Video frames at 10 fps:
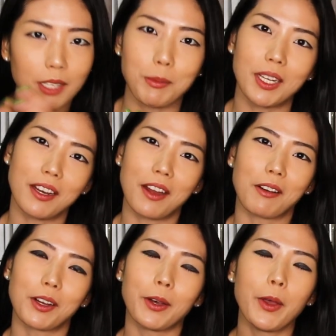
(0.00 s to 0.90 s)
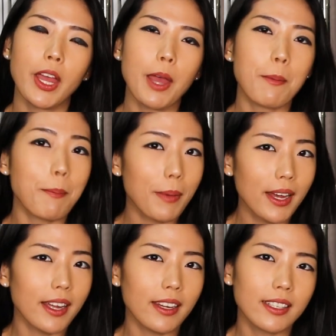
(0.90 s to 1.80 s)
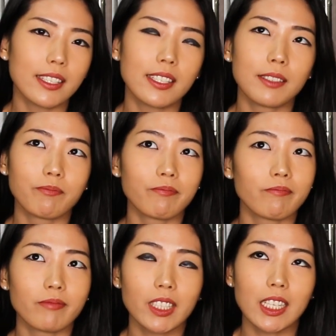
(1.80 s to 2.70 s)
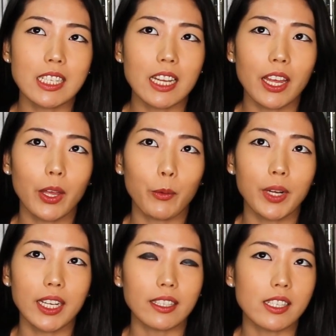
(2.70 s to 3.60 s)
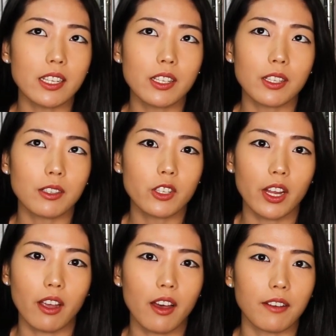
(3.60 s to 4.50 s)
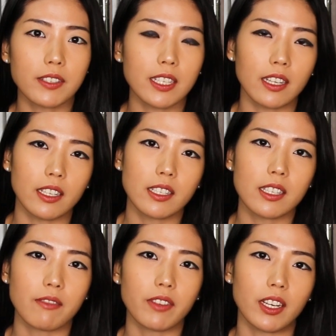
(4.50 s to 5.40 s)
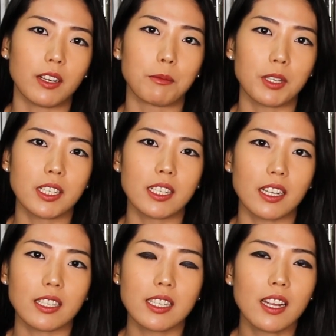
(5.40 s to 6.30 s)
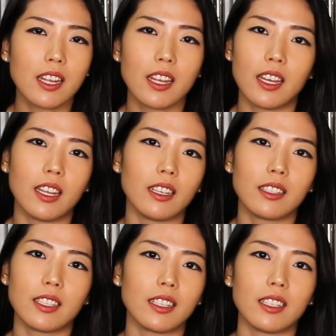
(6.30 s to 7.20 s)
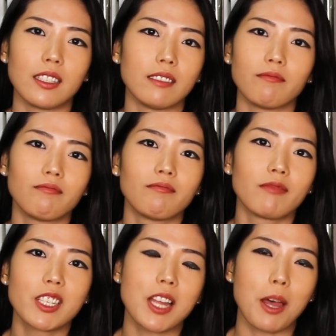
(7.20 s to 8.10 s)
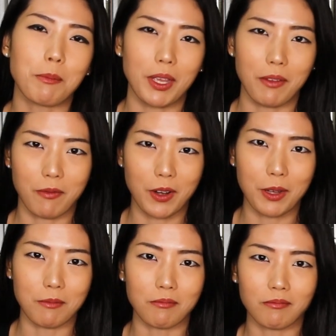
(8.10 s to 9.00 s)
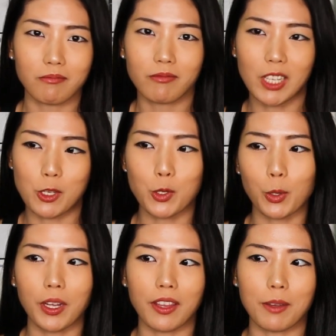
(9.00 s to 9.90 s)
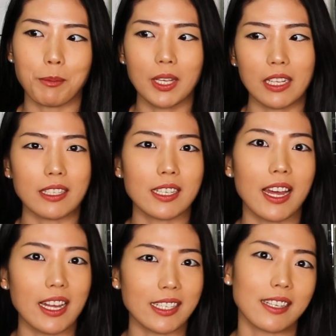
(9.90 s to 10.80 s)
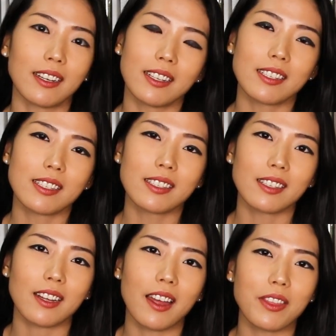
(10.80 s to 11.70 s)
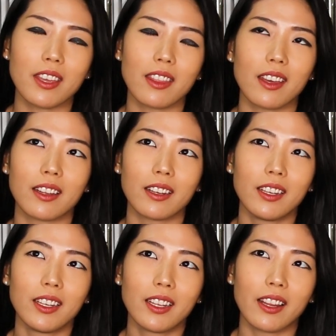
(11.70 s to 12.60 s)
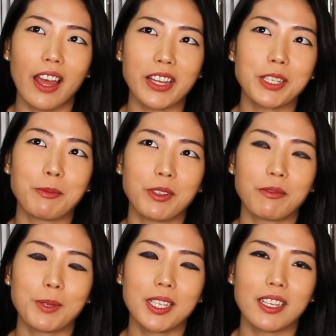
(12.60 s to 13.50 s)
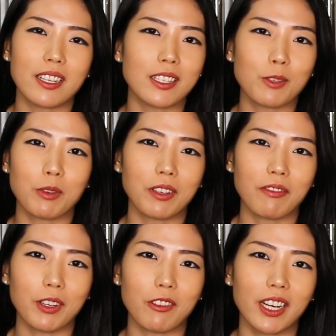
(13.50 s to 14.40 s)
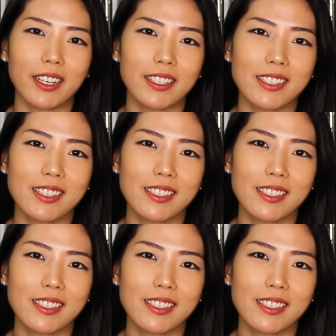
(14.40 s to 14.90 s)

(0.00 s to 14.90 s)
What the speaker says: bit narrow. But let's say when I listened to Tchaikovsky's Symphony No. 6, it didn't stop me from enjoying the piece as it is. I think that last movement is one of the greatest